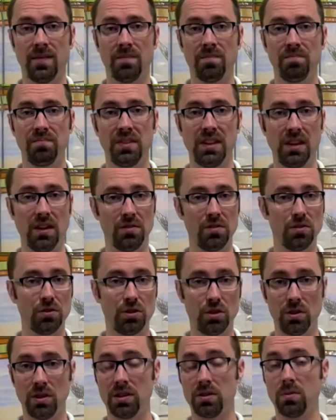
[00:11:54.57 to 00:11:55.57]
The other
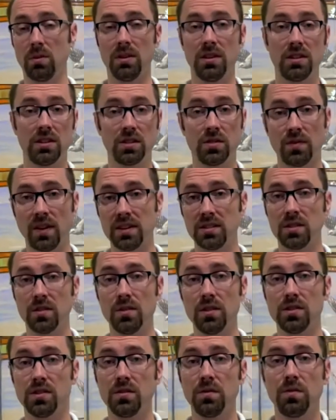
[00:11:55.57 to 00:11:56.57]
Jewish religious
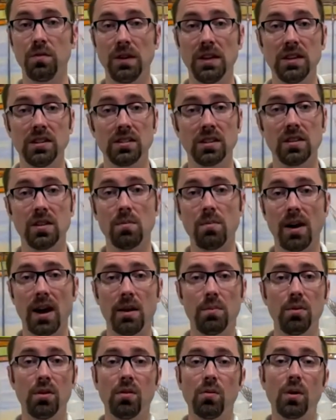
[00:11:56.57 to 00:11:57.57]
festivals and feasts in the
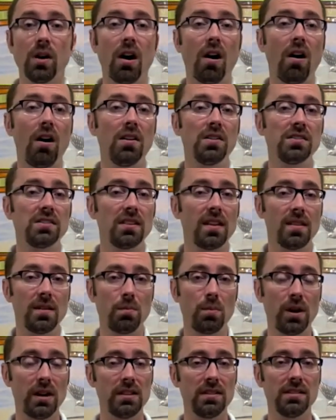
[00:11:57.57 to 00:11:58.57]
Bible were all
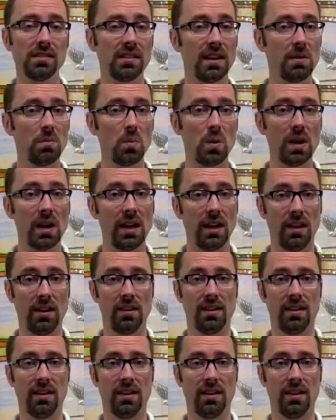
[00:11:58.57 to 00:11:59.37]
celebrated the same way.